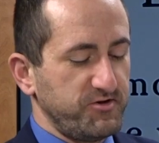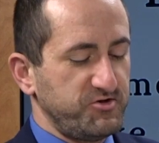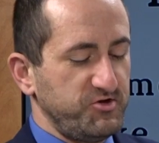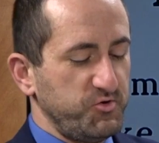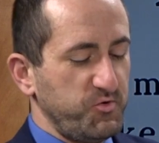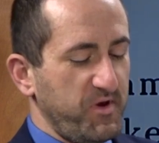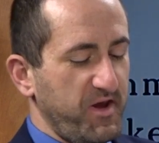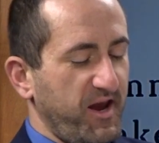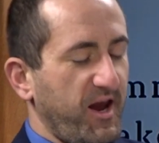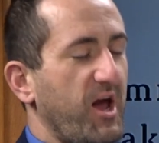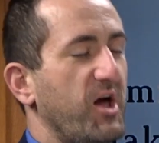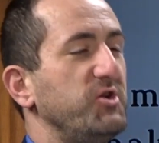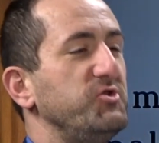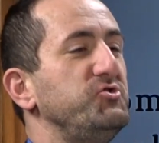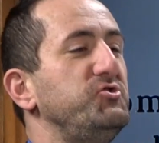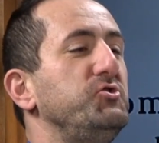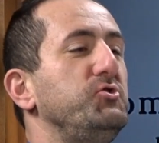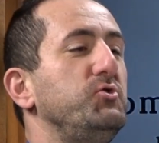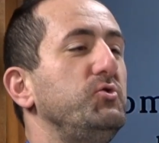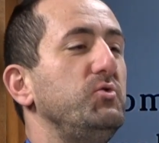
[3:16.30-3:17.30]
doing
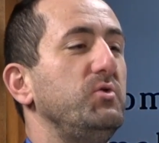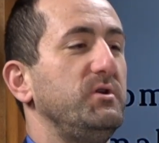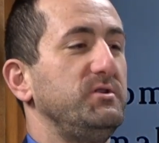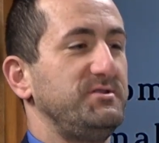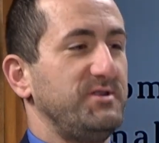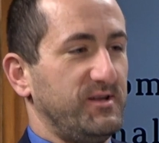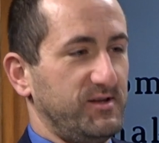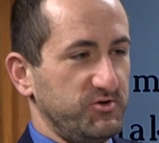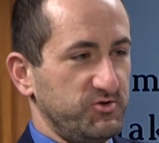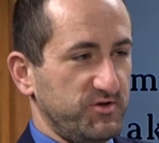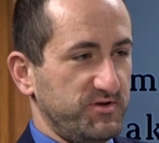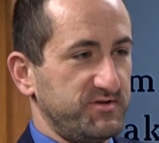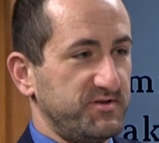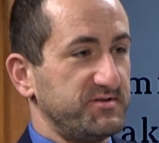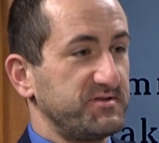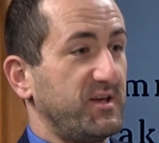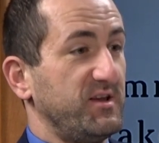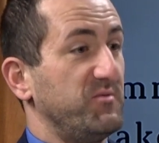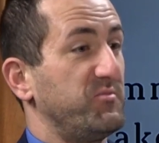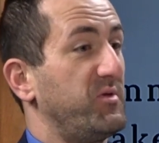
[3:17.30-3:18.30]
due diligence.
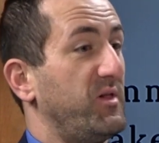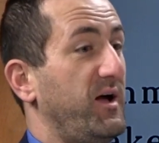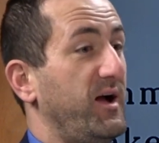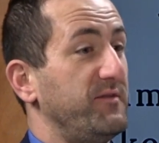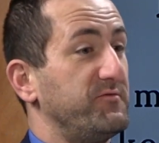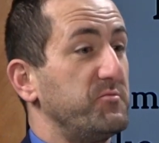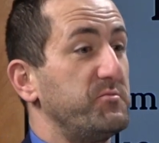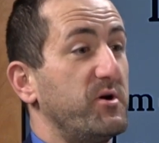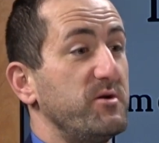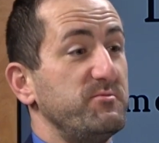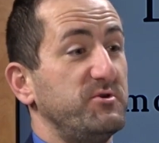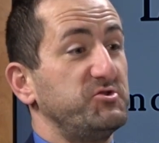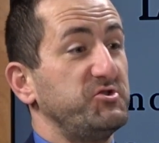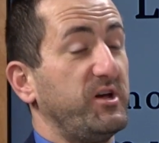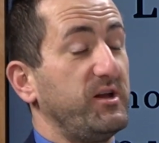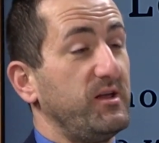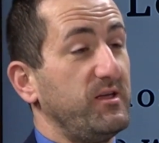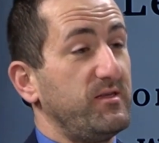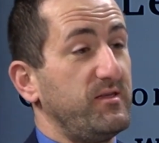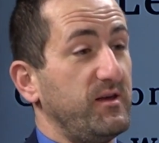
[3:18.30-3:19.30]
This can apply for pretty much
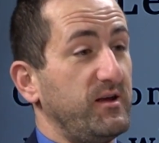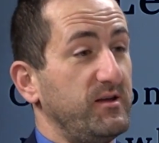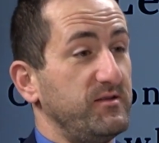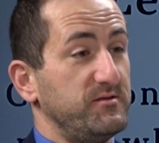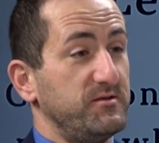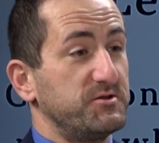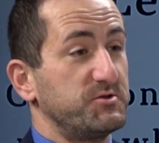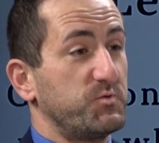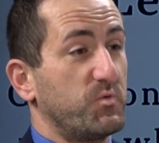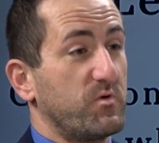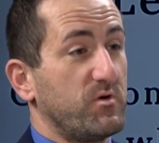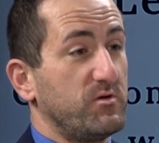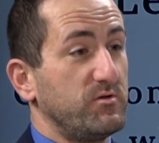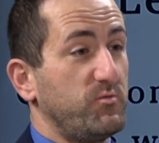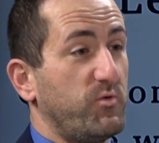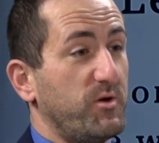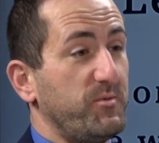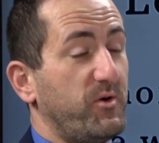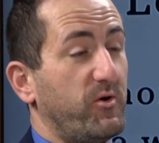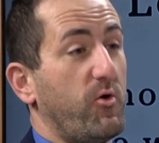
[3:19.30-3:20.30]
anything in this world.
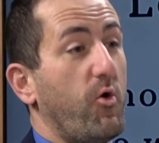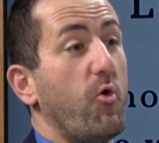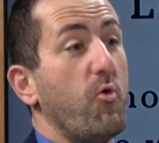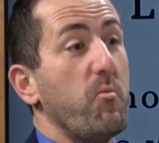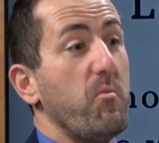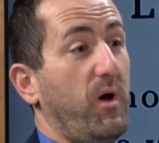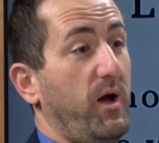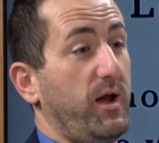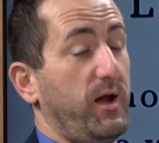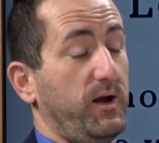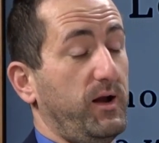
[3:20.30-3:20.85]
What about home buying?